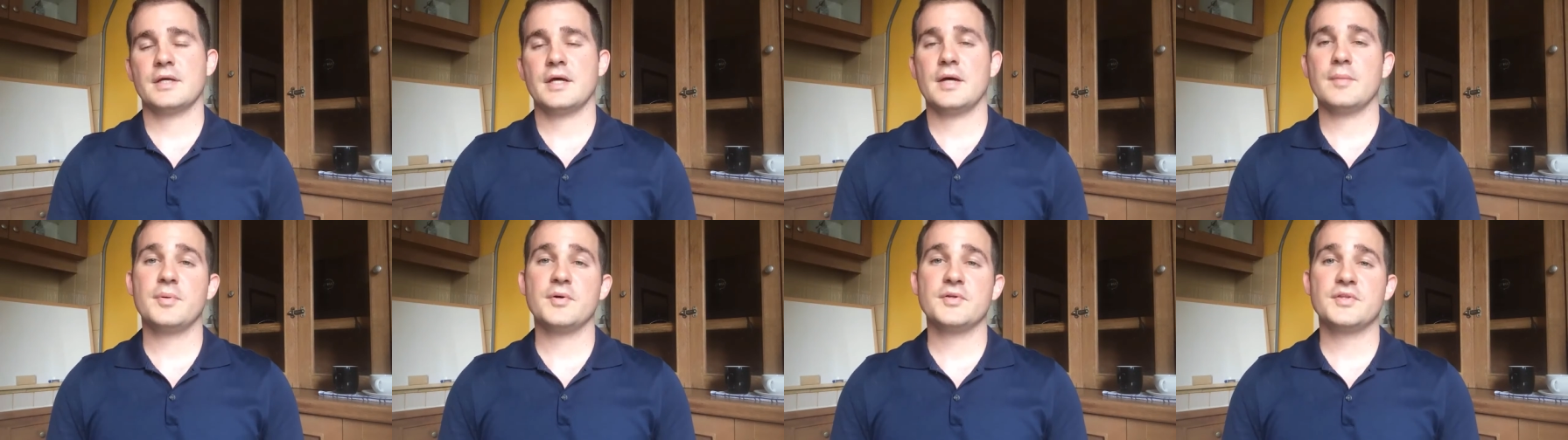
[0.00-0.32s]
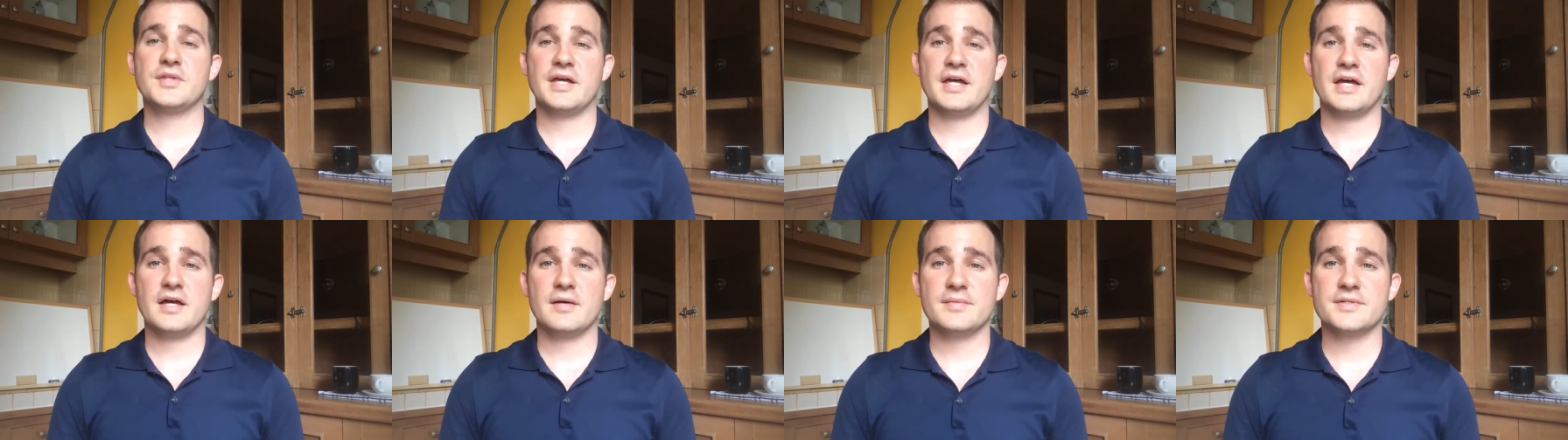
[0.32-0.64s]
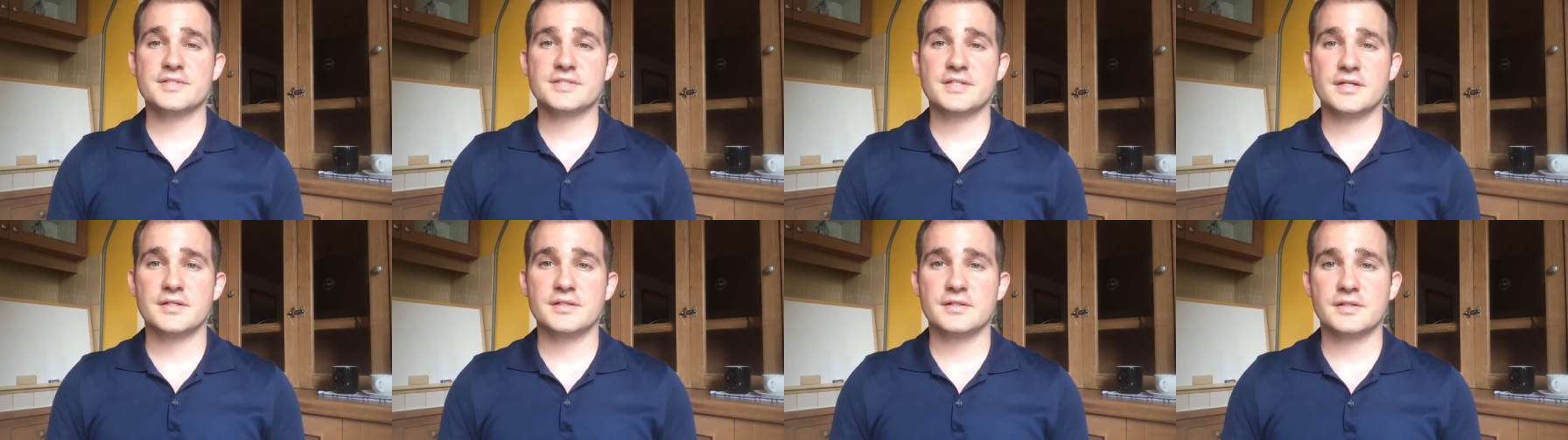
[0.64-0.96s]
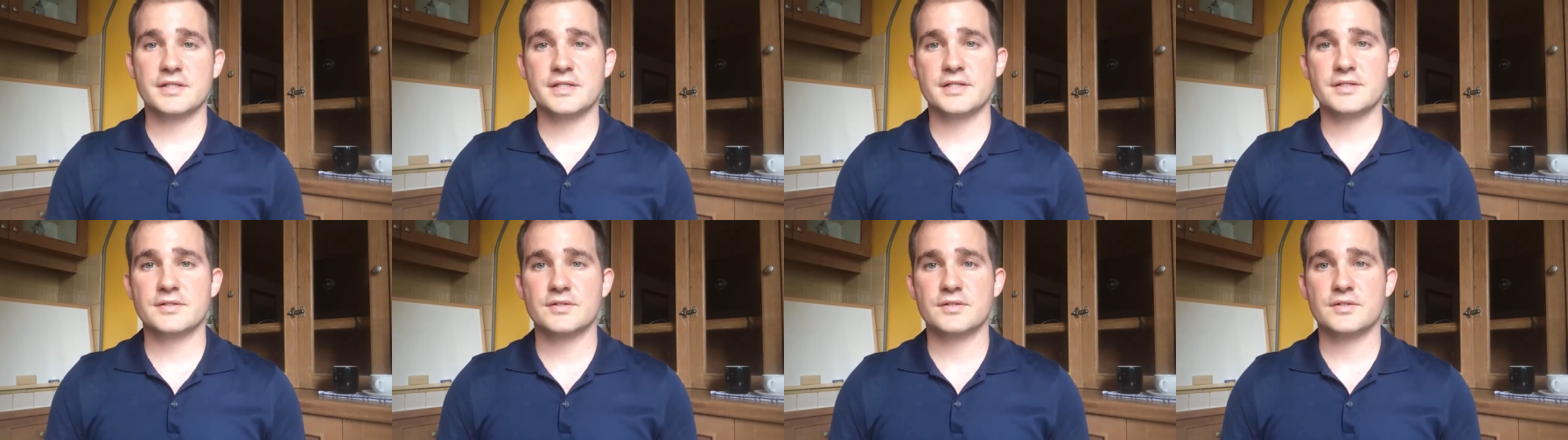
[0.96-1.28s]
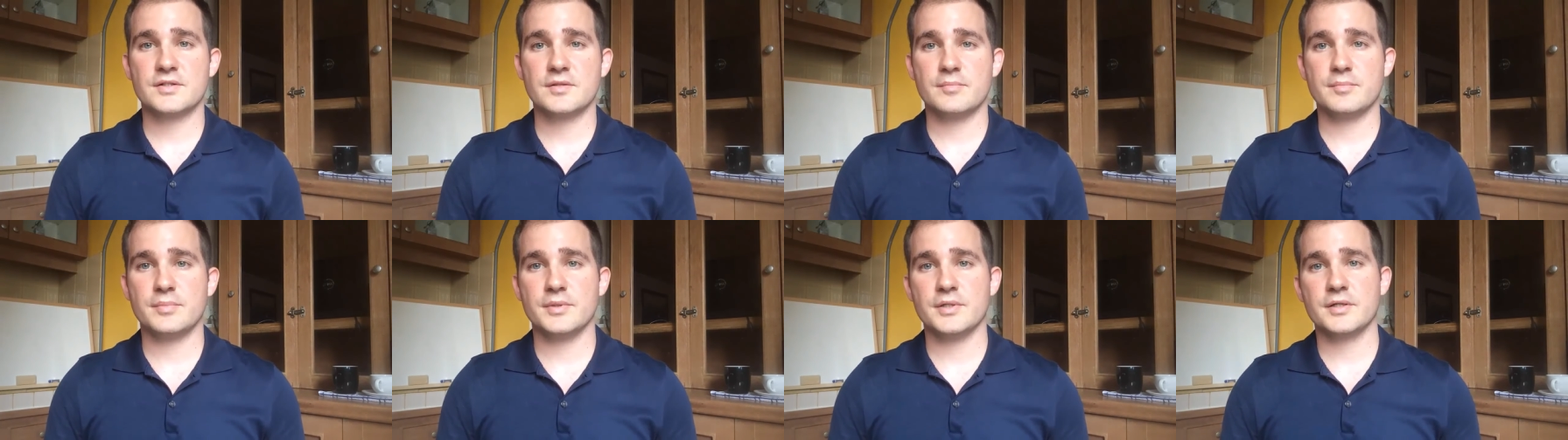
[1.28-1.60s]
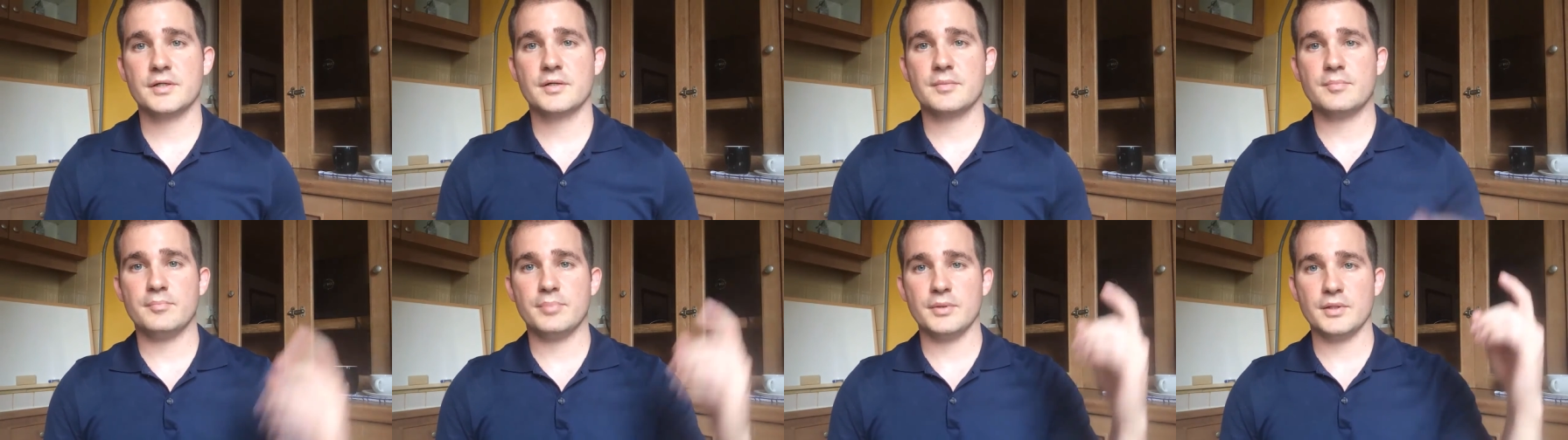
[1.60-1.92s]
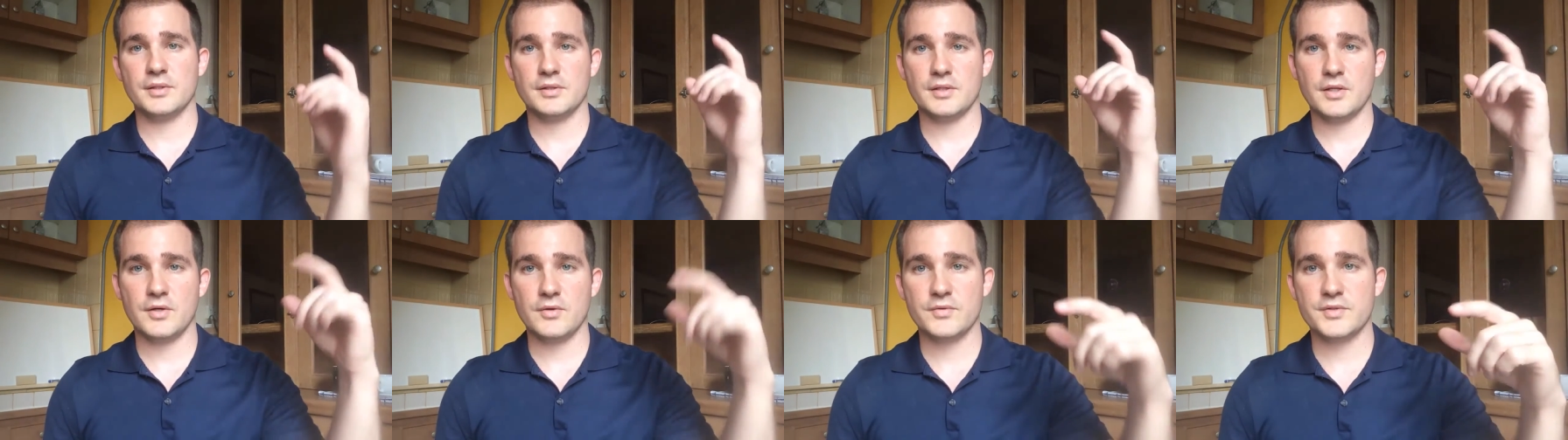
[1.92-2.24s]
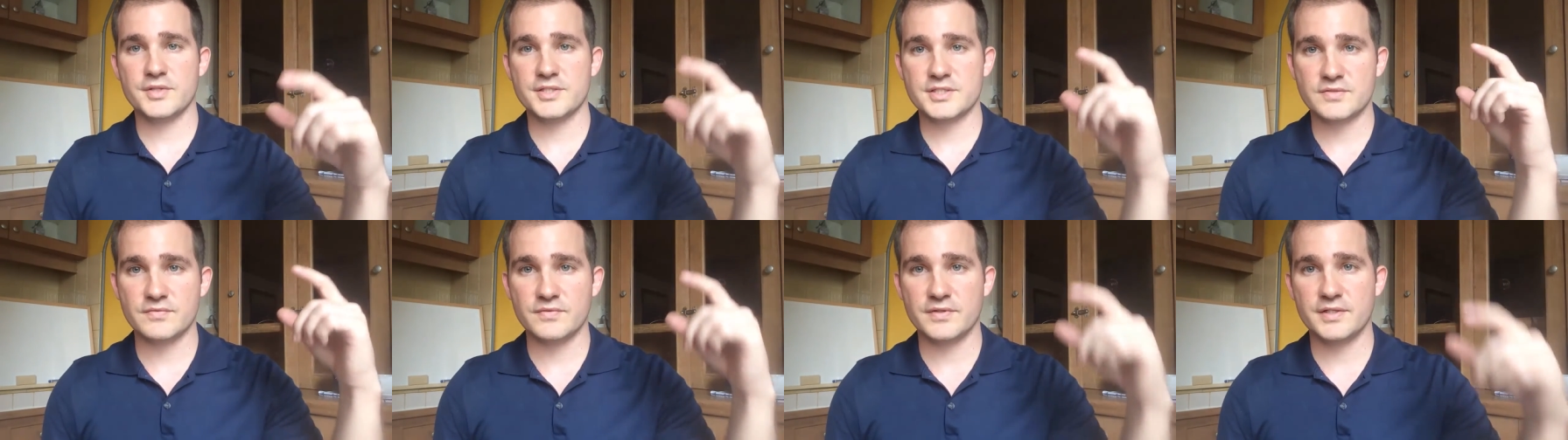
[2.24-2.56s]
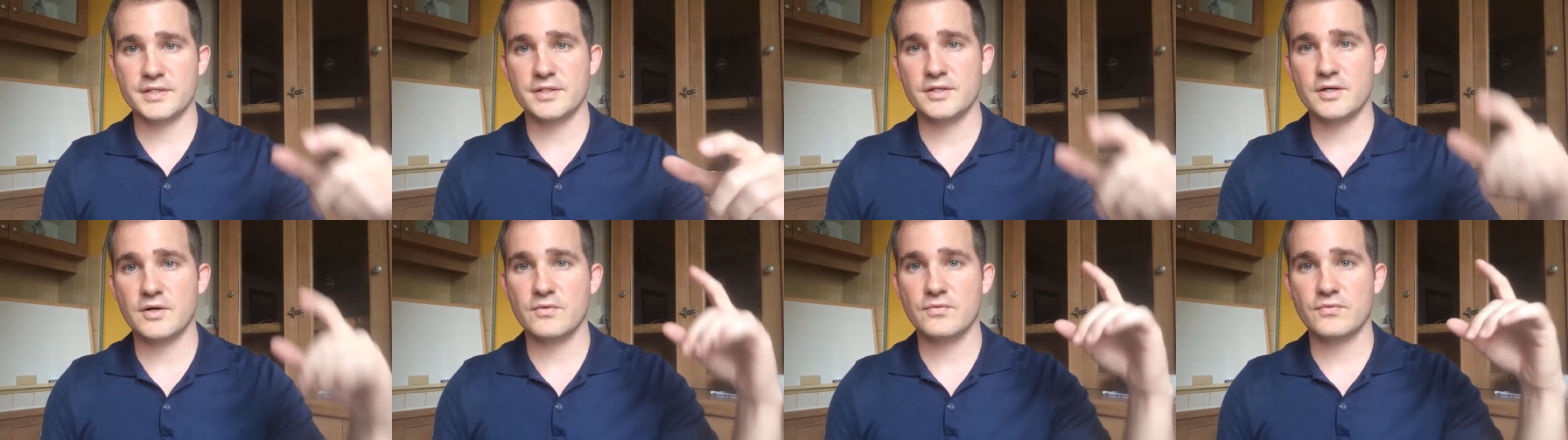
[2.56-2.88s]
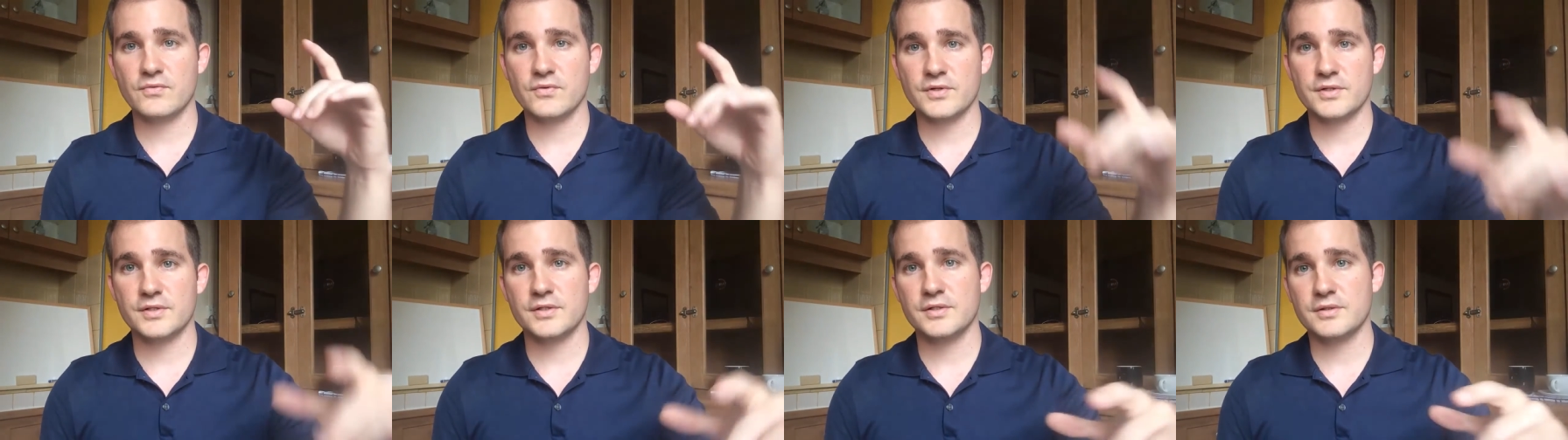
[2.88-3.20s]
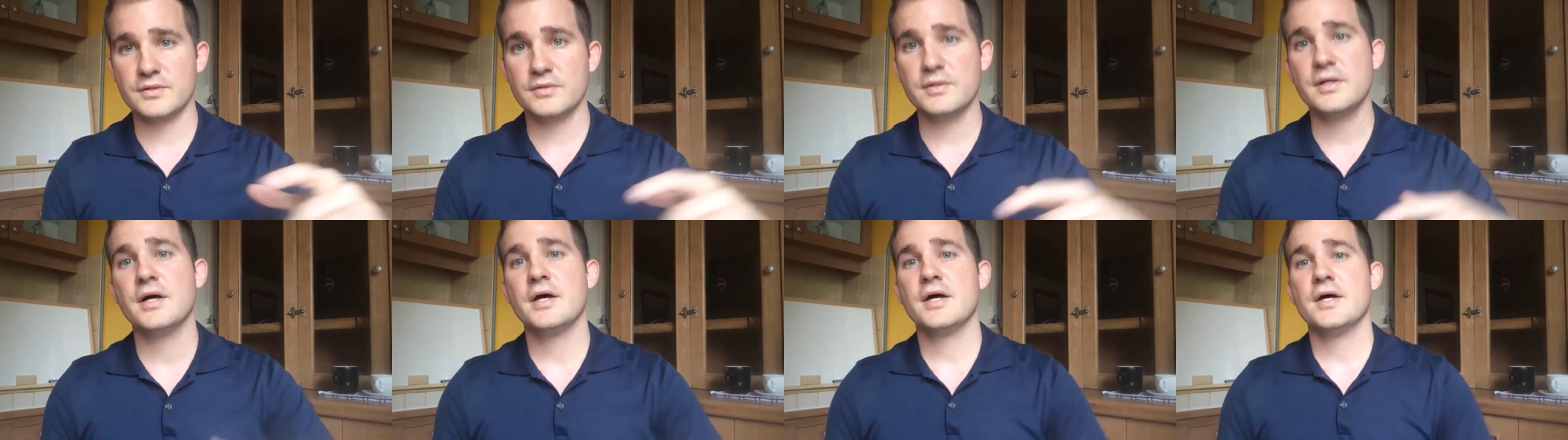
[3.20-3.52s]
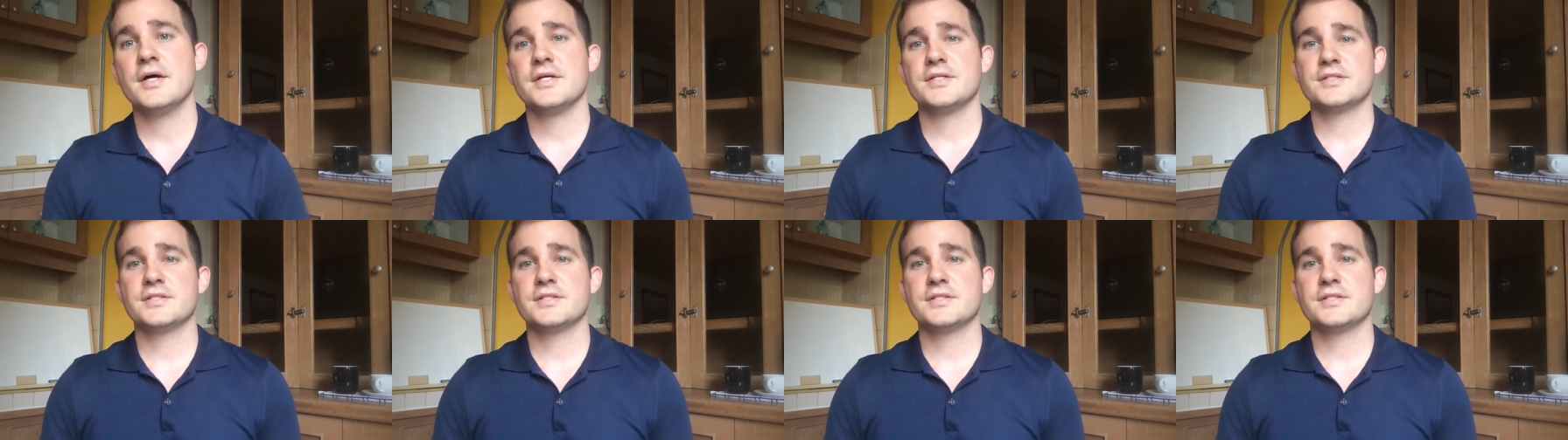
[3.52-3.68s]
I put the Amazon link to the book below this video for you,